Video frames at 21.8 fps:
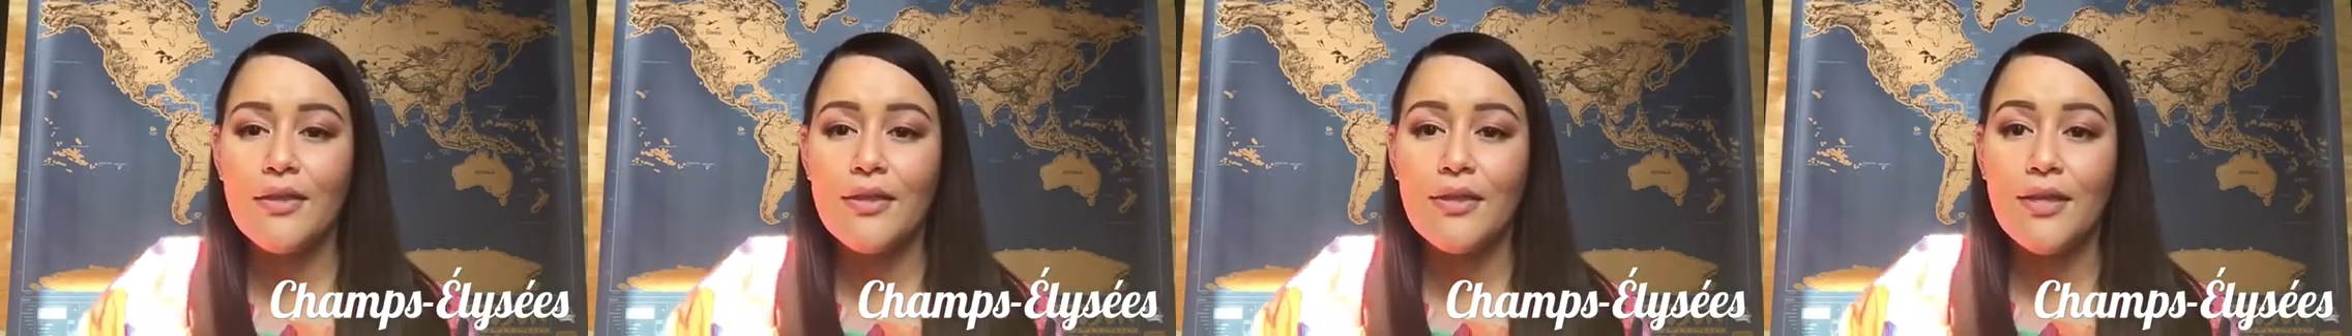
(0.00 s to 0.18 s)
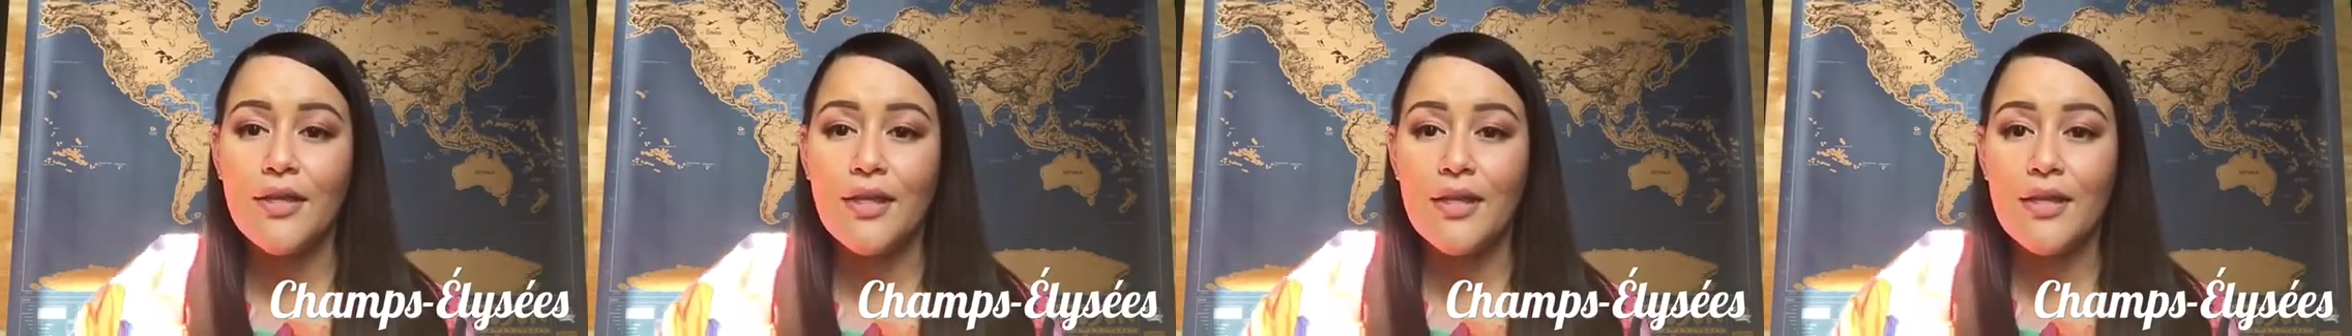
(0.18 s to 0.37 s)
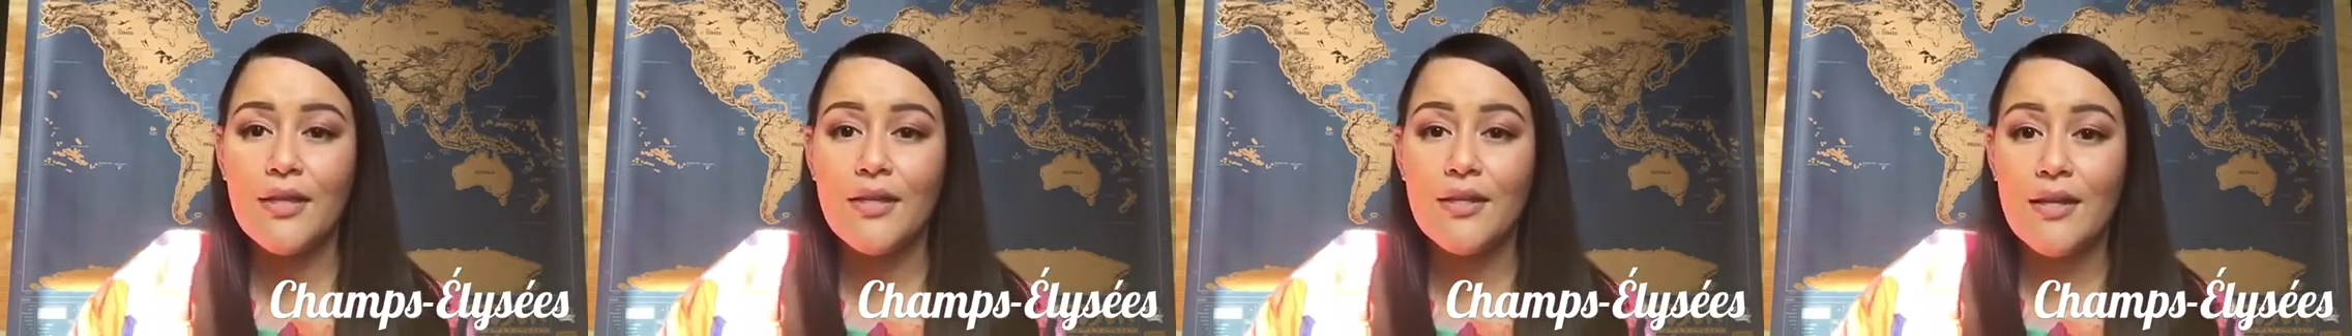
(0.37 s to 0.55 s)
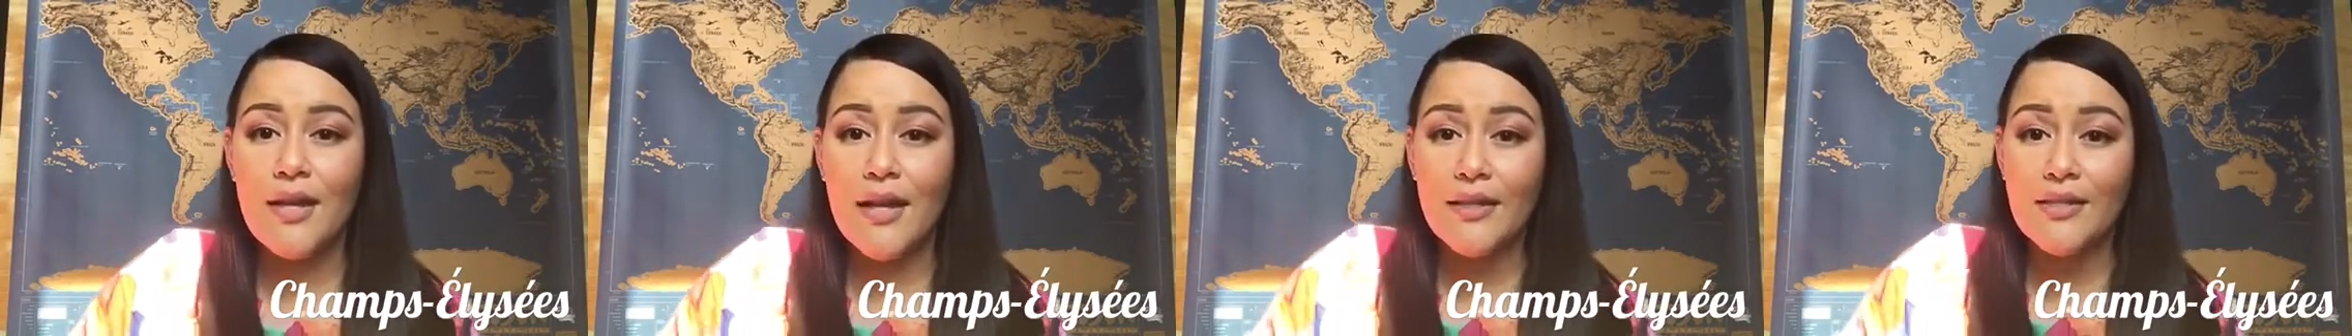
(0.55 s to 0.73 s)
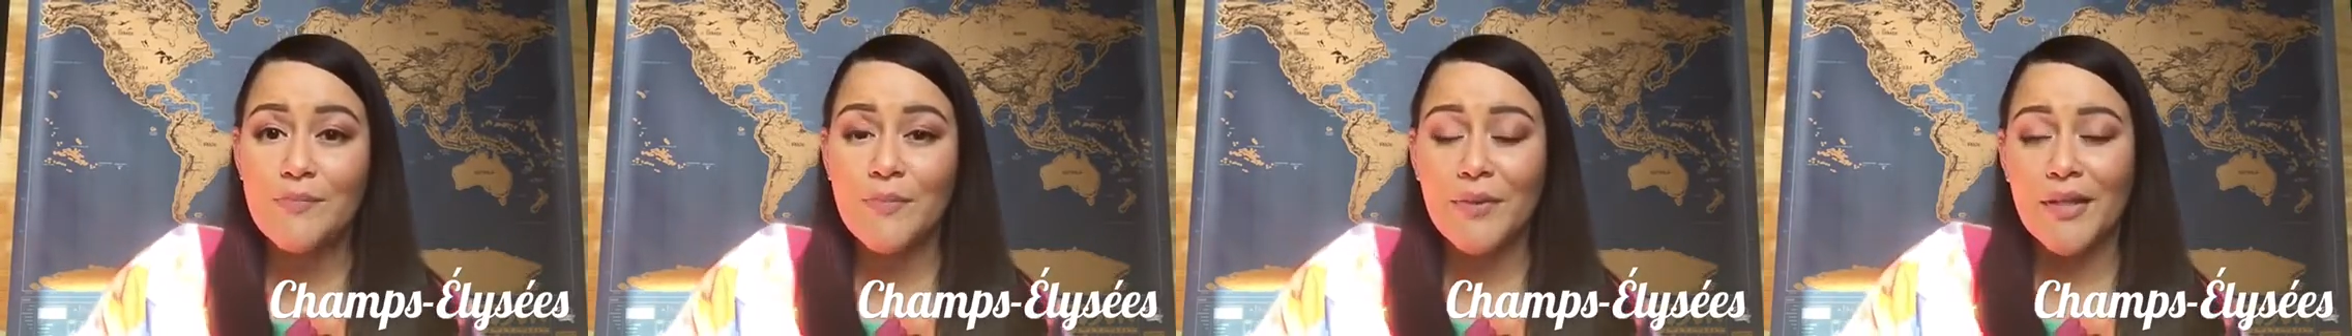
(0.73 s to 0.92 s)
the
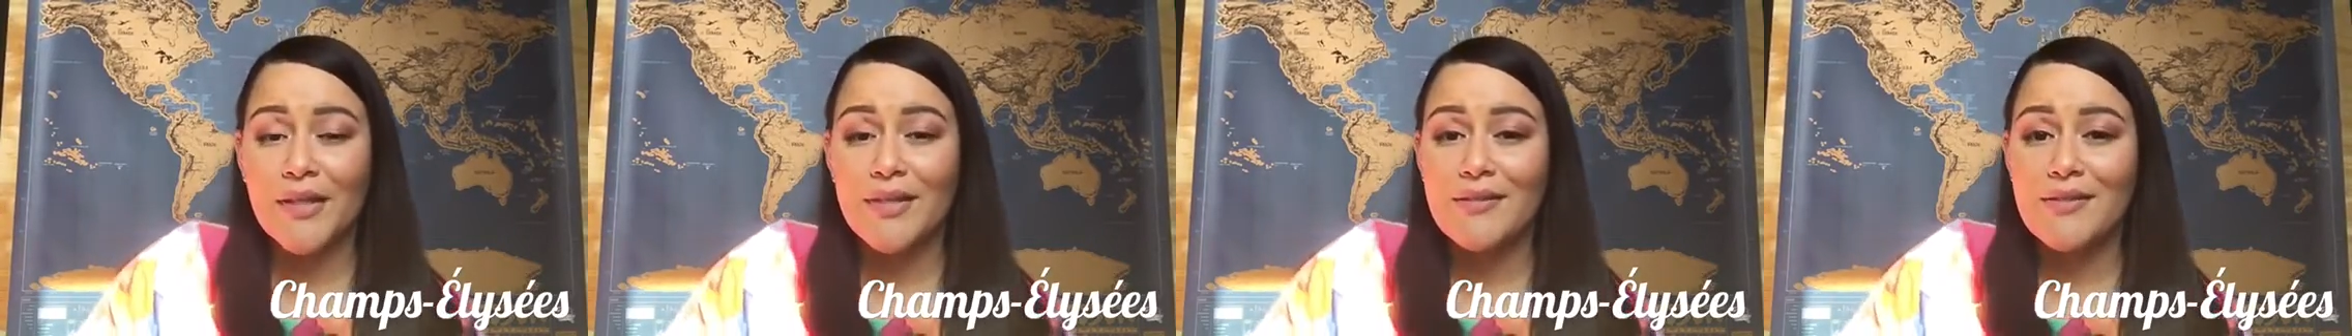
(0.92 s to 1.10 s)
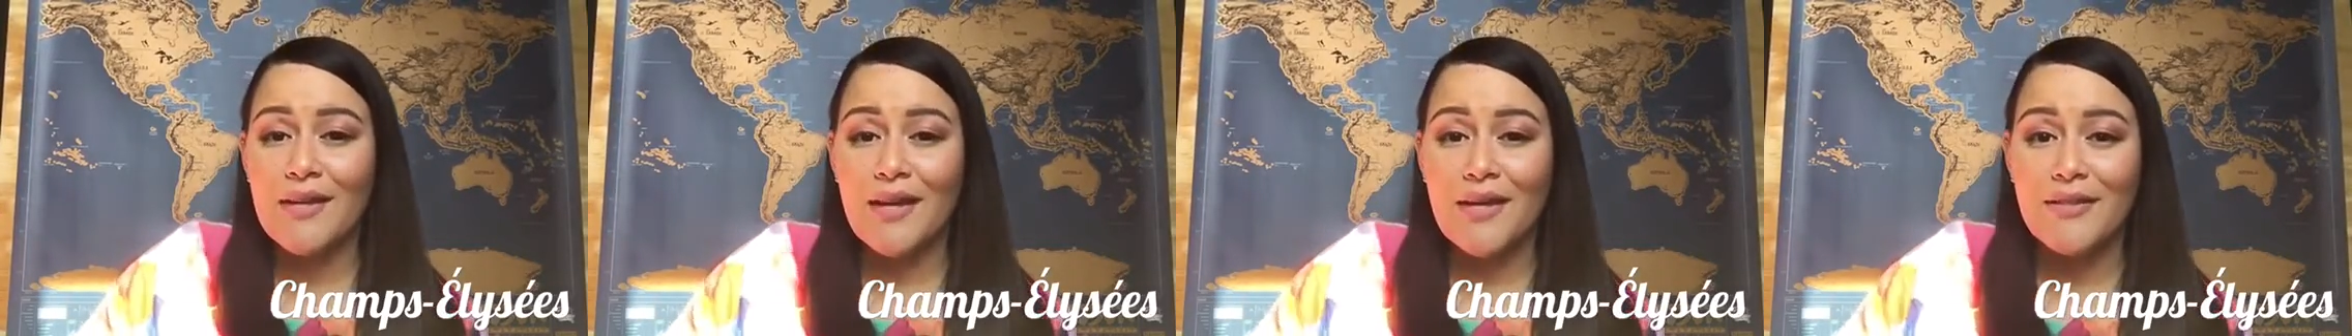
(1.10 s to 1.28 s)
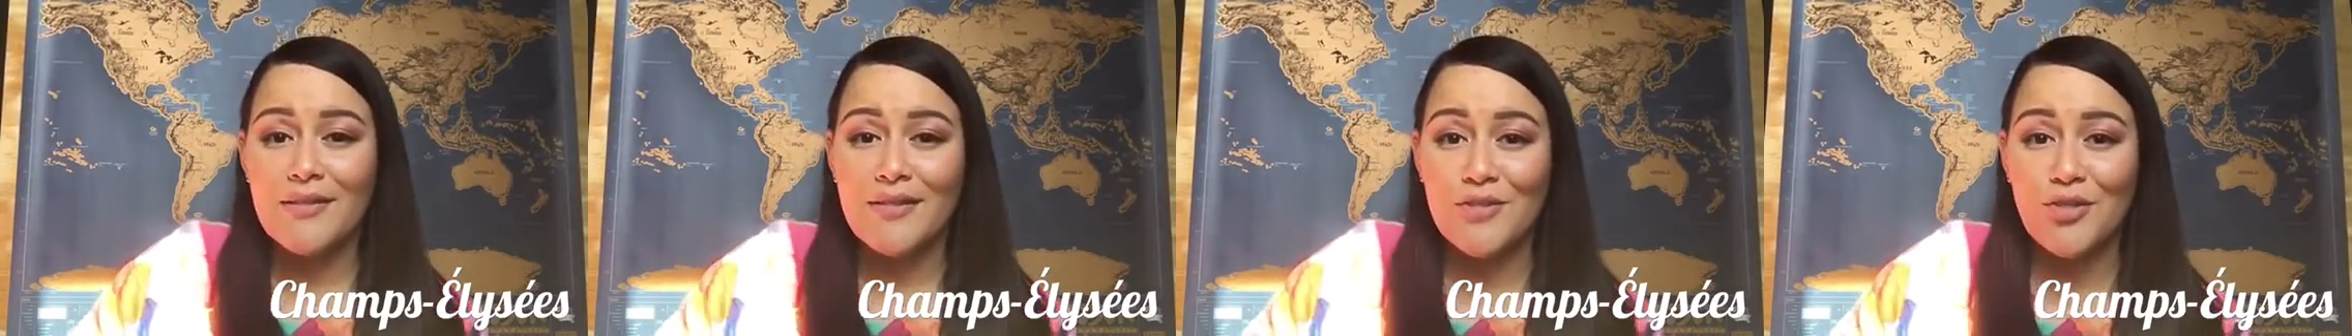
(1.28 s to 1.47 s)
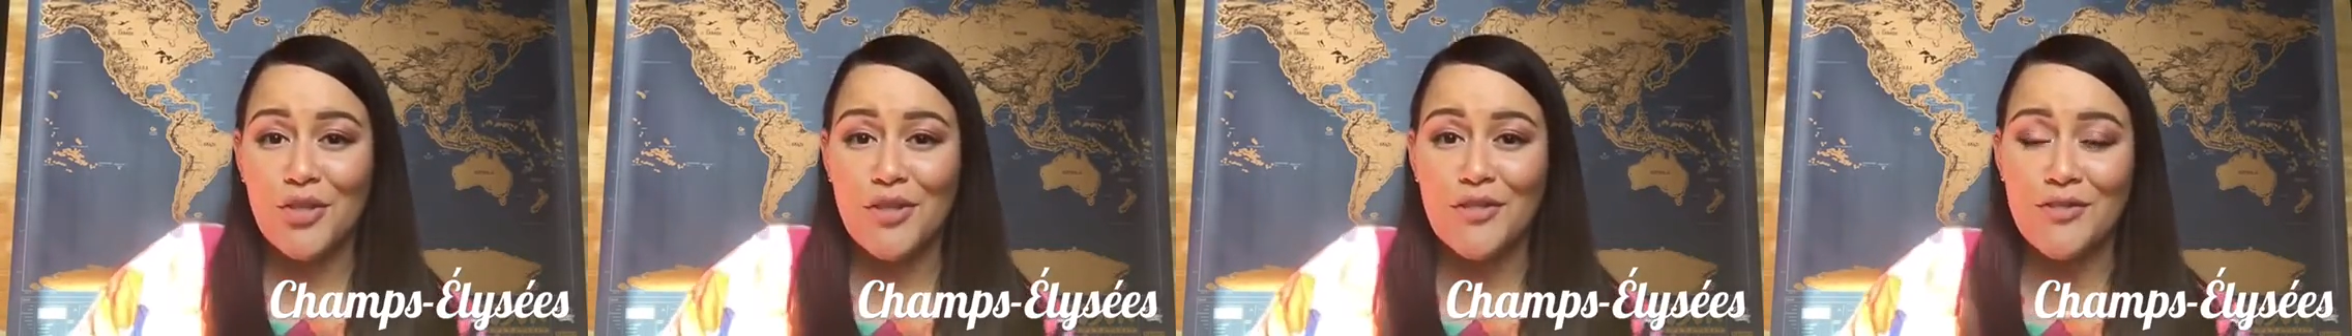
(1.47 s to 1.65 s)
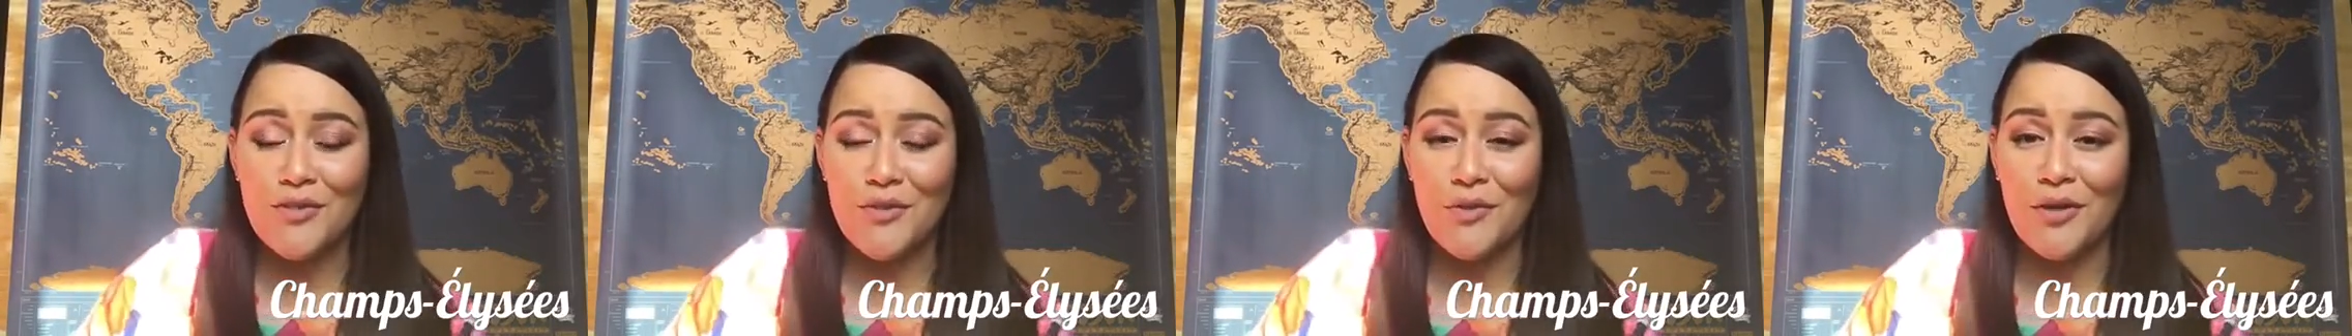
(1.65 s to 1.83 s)
next place I
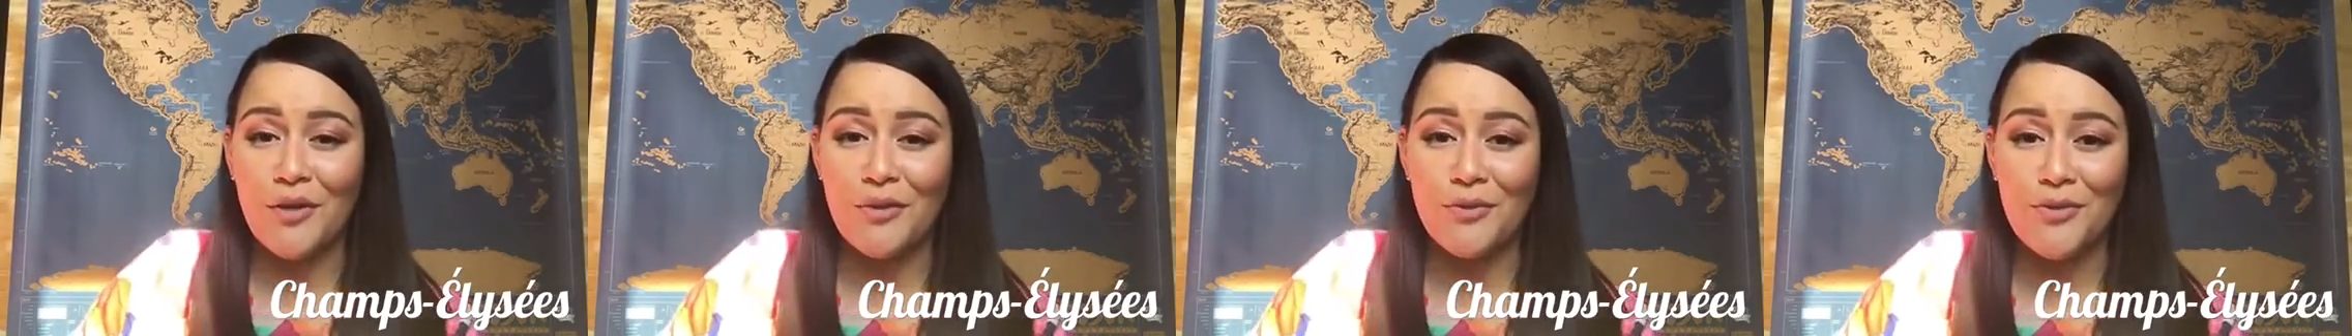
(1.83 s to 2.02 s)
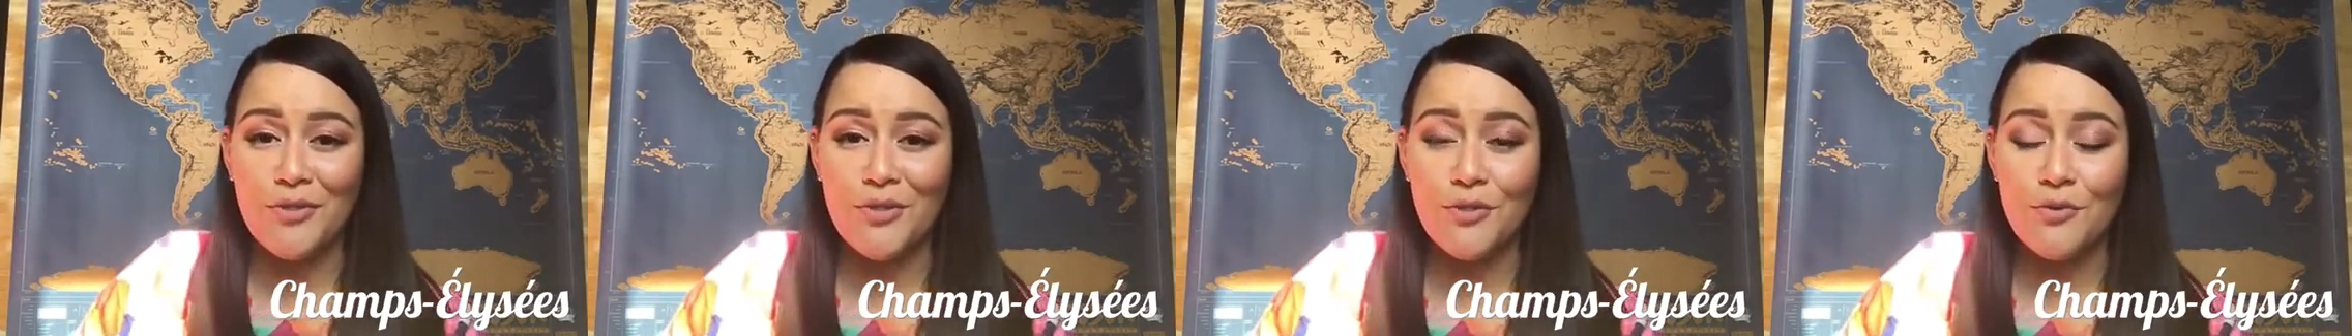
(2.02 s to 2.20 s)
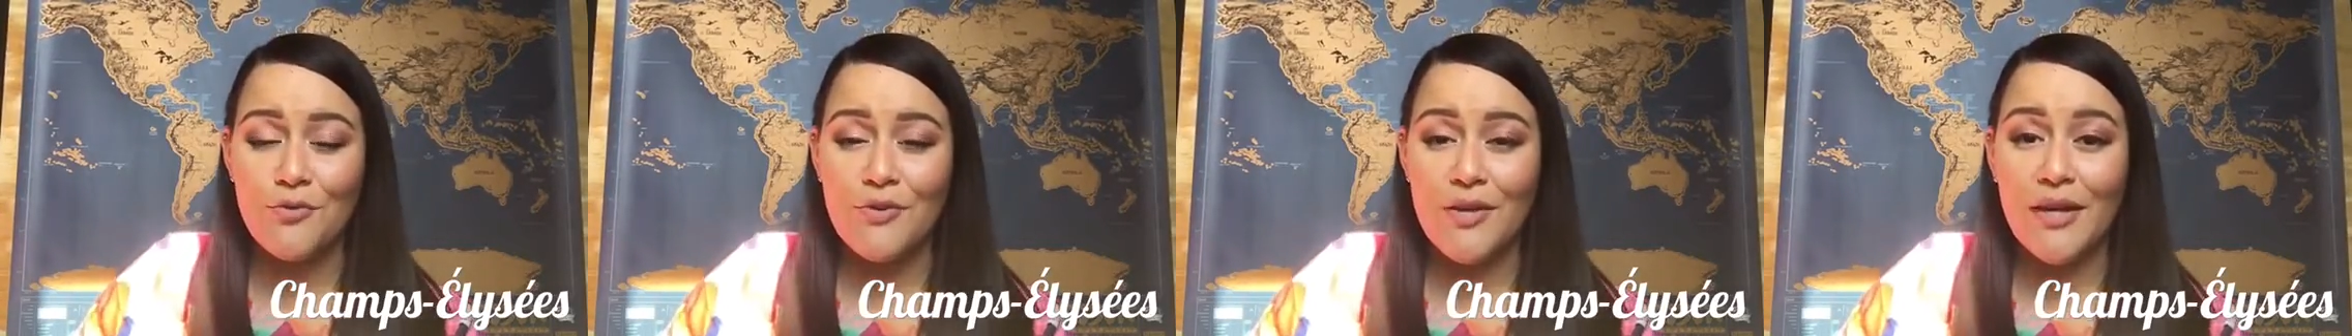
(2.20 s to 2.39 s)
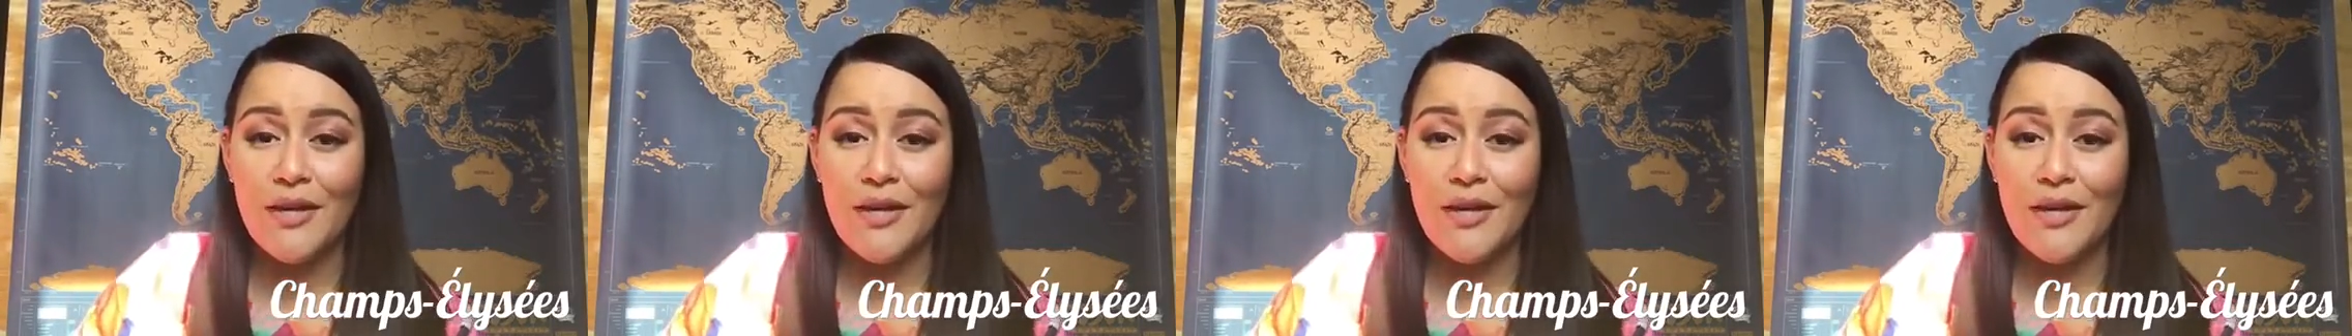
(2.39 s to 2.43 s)
suggest you go to